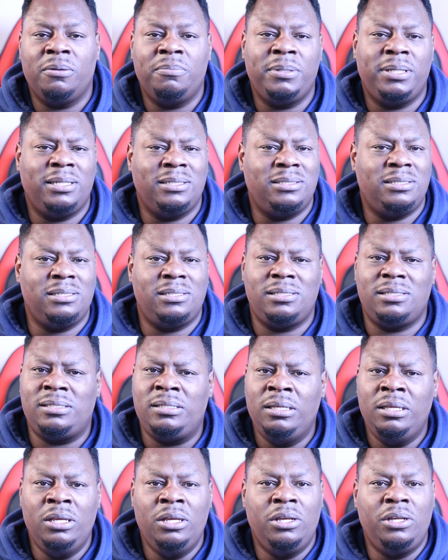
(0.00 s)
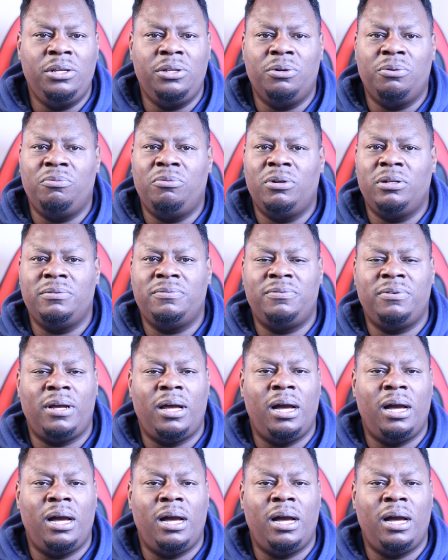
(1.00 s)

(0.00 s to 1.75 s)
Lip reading: because this is one of